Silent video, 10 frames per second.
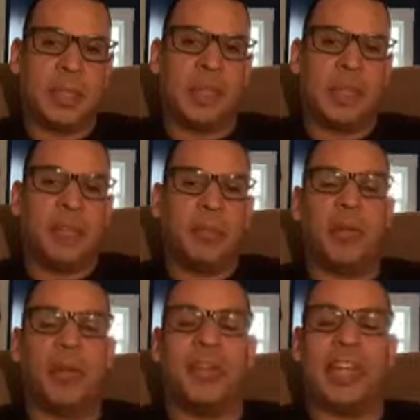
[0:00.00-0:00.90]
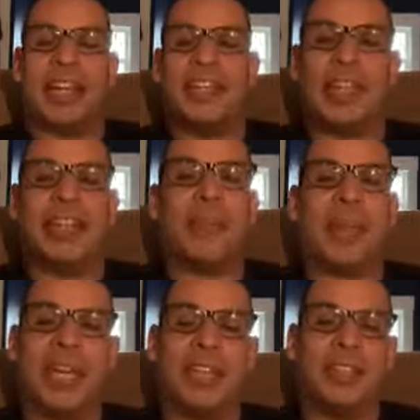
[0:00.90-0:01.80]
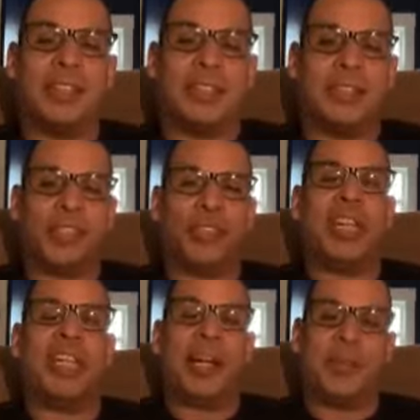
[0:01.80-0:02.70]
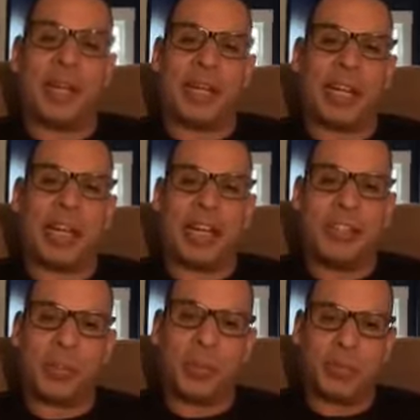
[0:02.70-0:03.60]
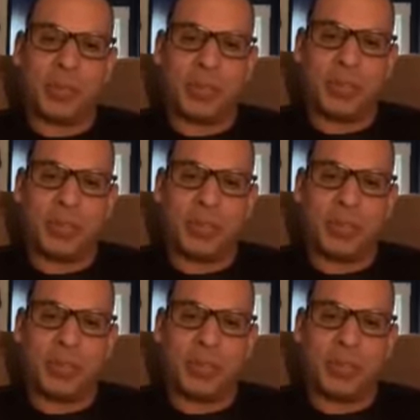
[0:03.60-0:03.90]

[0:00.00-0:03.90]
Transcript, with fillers: that guy looked like a man straight coming out of high school. I